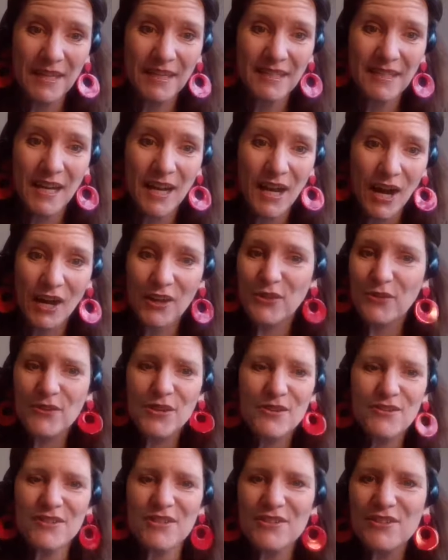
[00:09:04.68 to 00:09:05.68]
me in. I
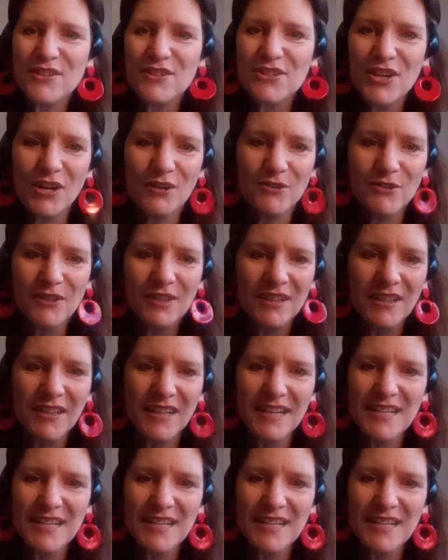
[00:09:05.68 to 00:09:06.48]
thought, no, this is a joke.